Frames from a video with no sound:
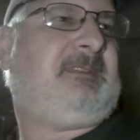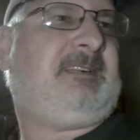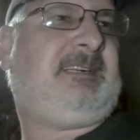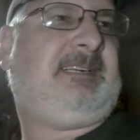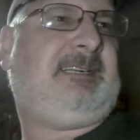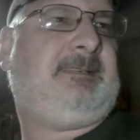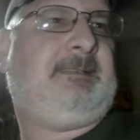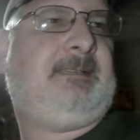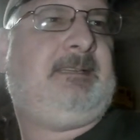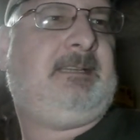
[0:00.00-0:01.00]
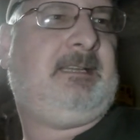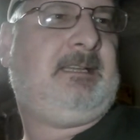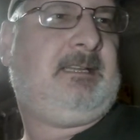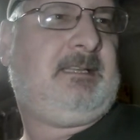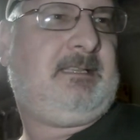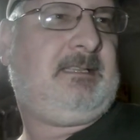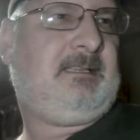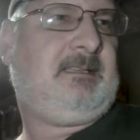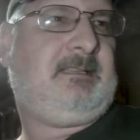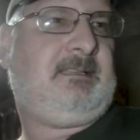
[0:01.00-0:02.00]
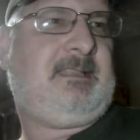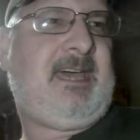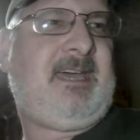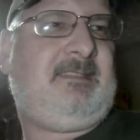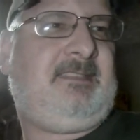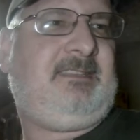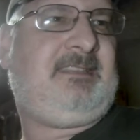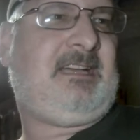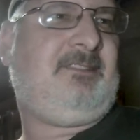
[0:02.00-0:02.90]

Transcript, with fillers: Uh, that, that now